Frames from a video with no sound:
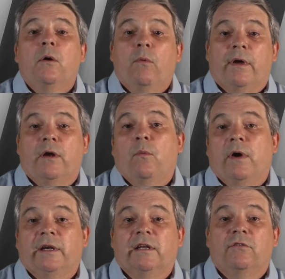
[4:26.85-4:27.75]

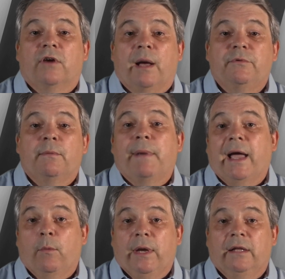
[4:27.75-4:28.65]
one-on-one can drop to
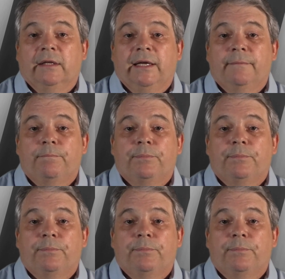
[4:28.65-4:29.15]
bi-weekly.